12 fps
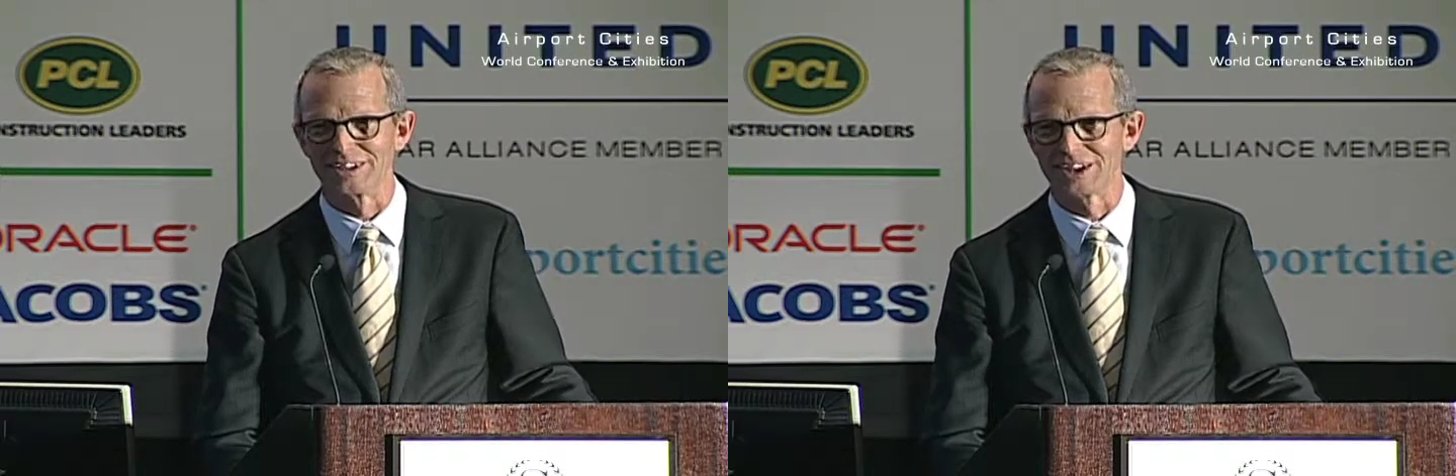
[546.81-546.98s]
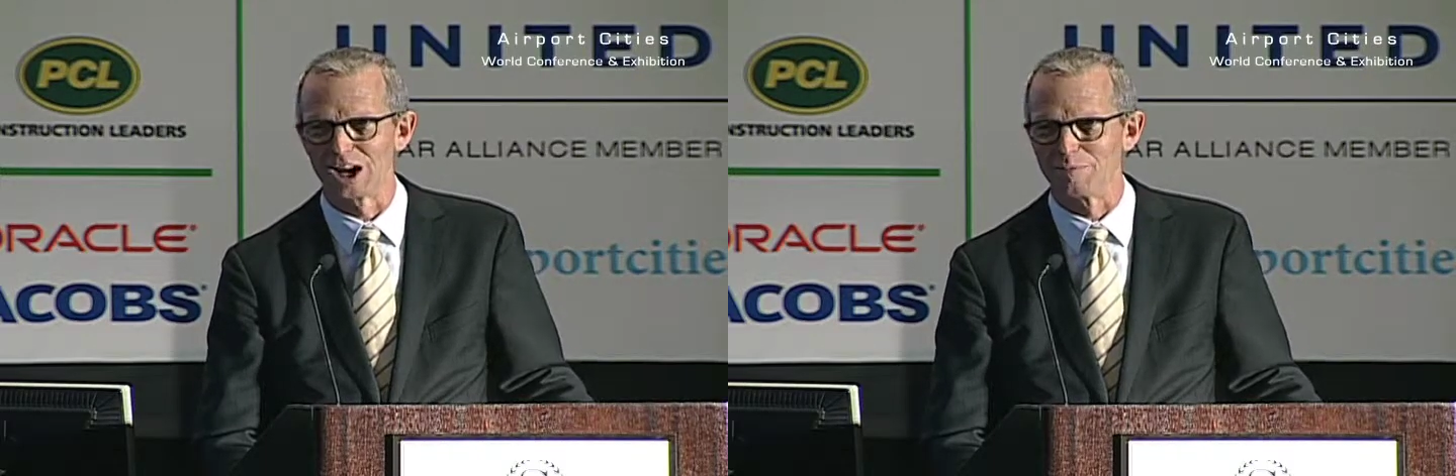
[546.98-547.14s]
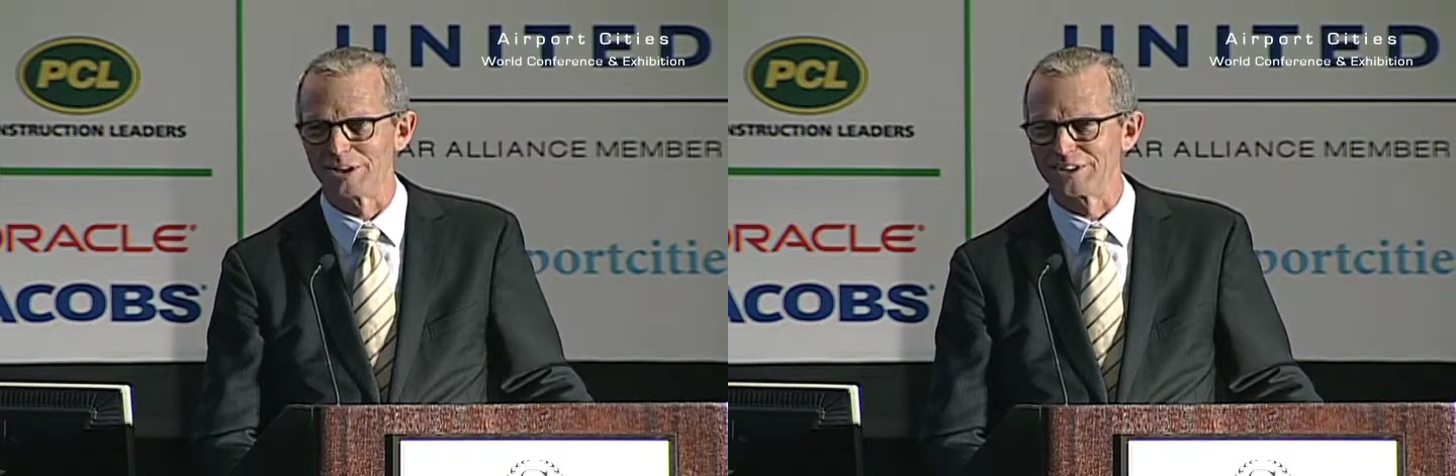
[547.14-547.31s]

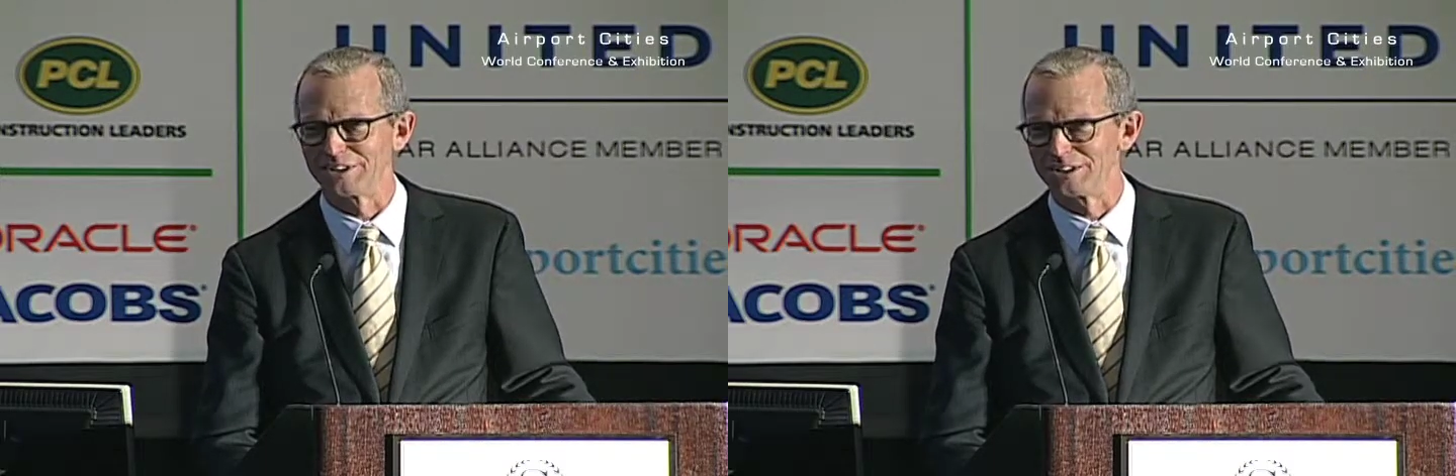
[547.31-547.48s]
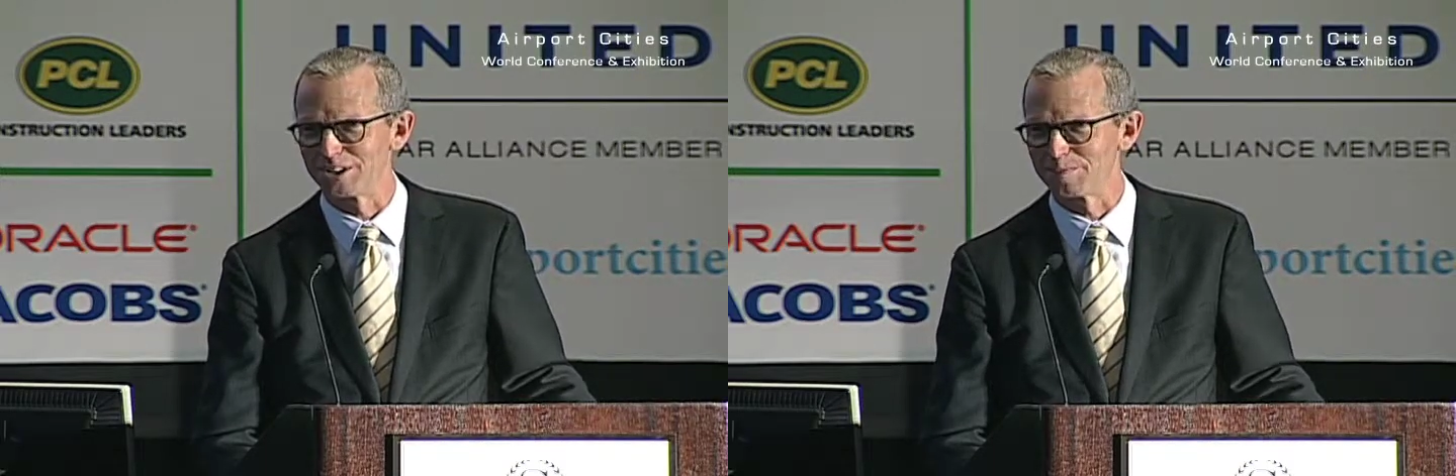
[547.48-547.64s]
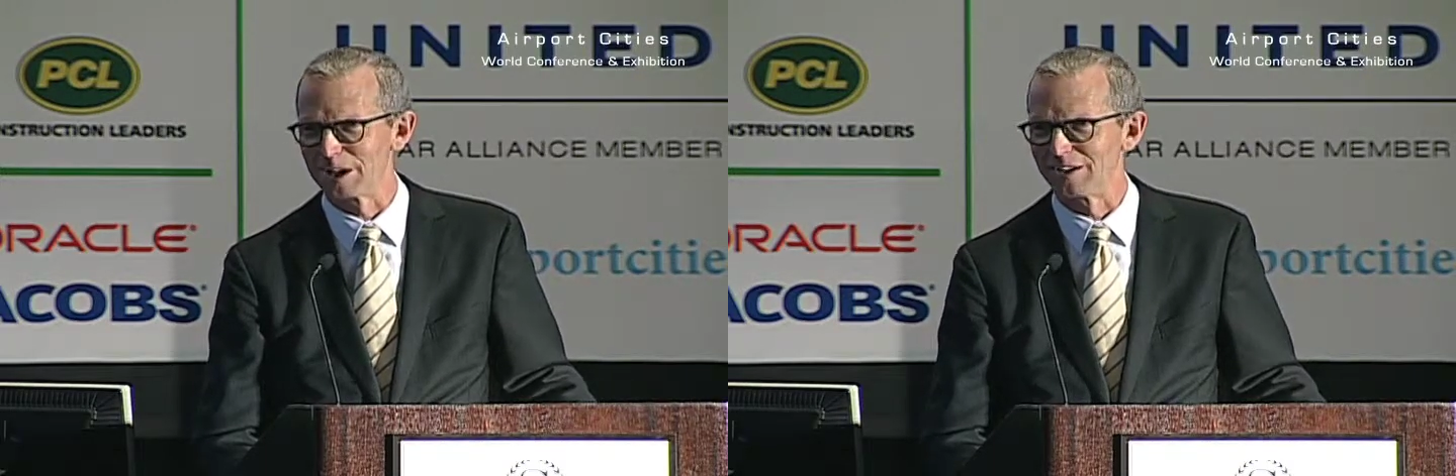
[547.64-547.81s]
comment to their
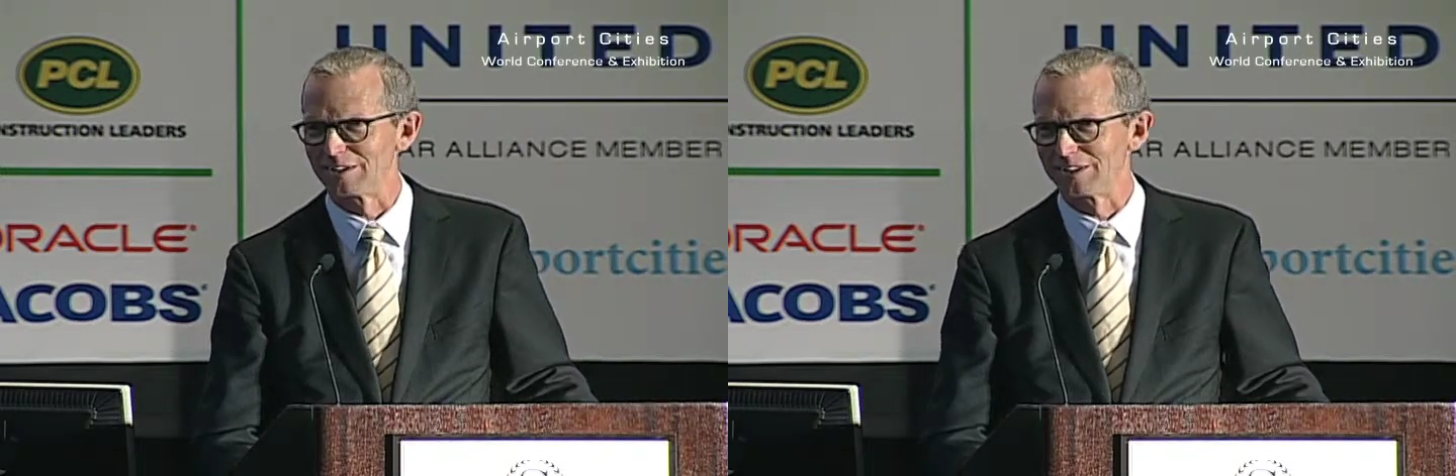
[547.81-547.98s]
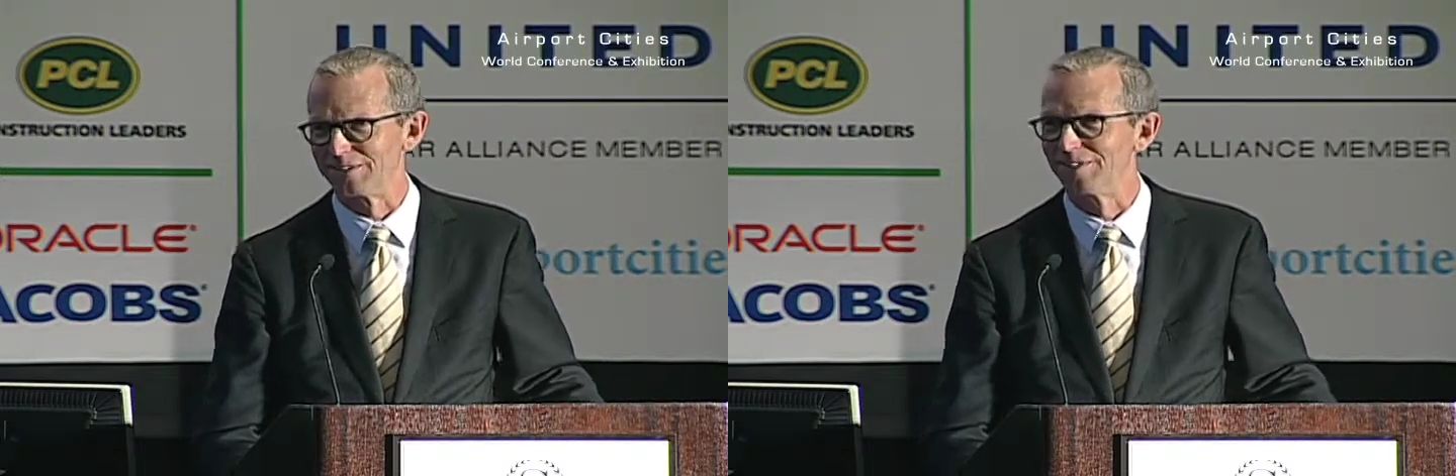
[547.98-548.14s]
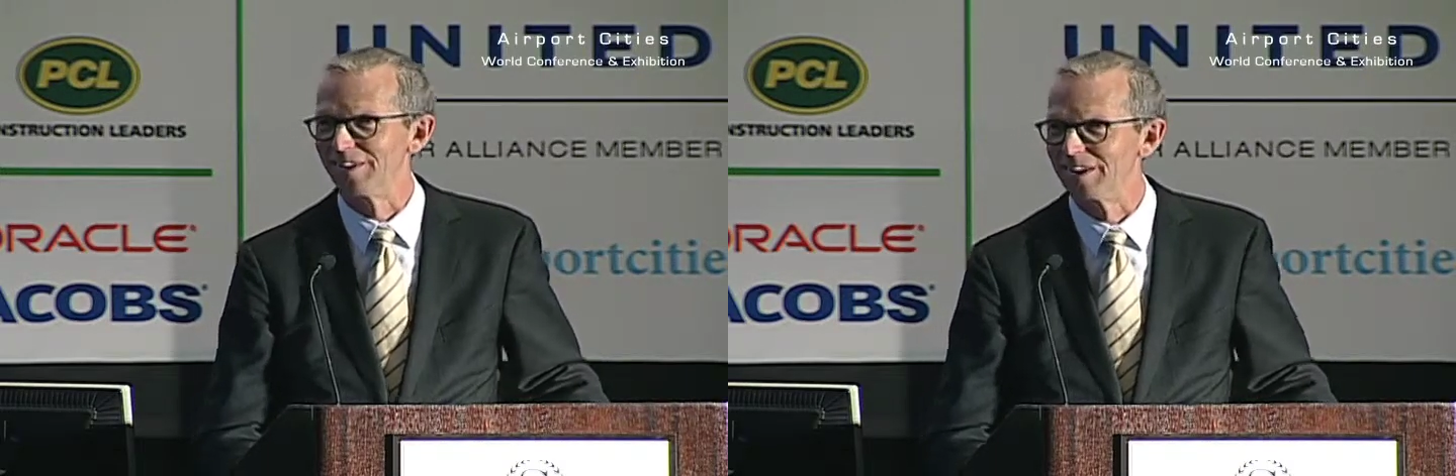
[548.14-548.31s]
spouse,
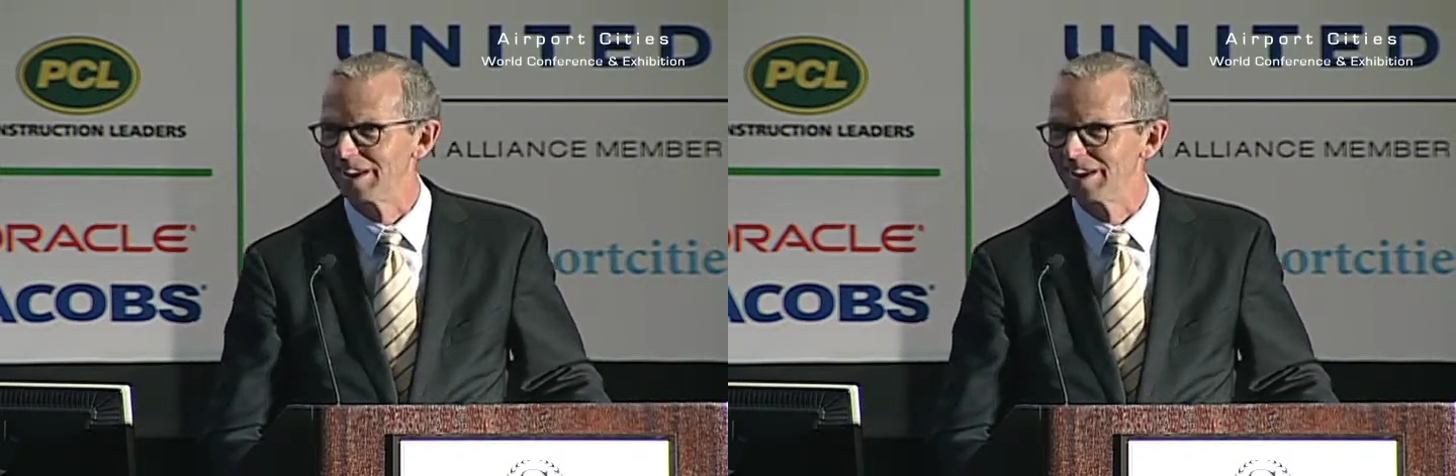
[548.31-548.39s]
and